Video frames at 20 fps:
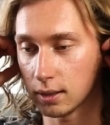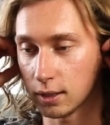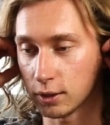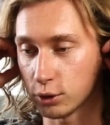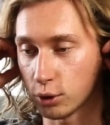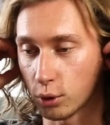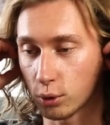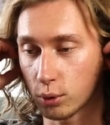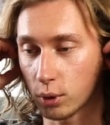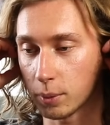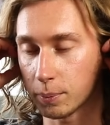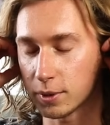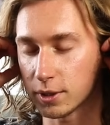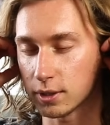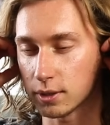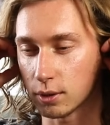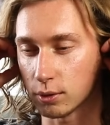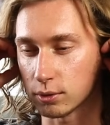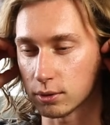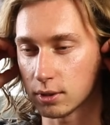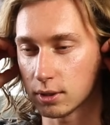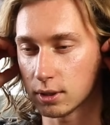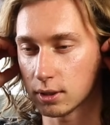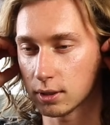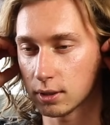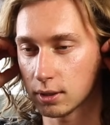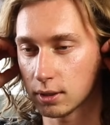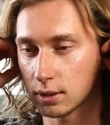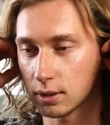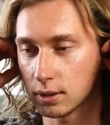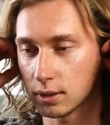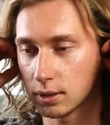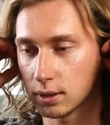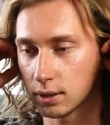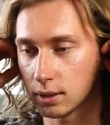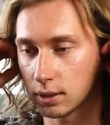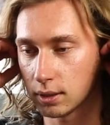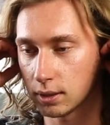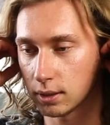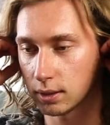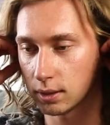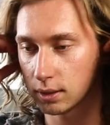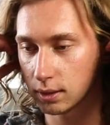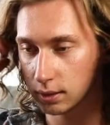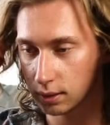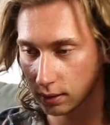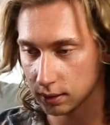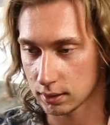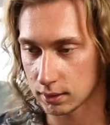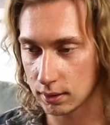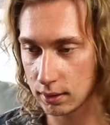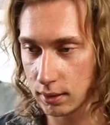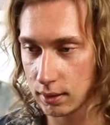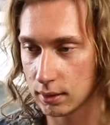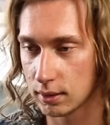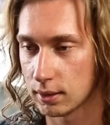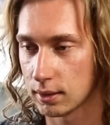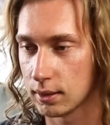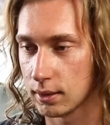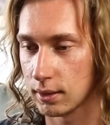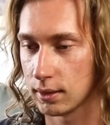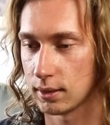and doc episodes. Yan ba yung bago?